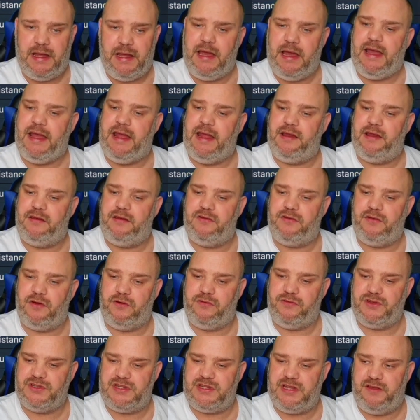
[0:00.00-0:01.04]
And
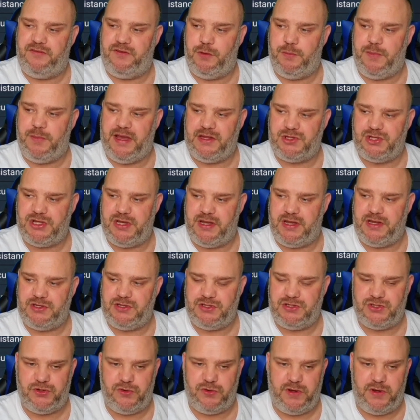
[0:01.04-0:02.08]
obviously if you make
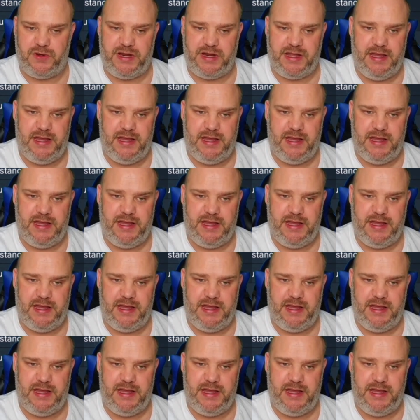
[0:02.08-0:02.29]
changes trying to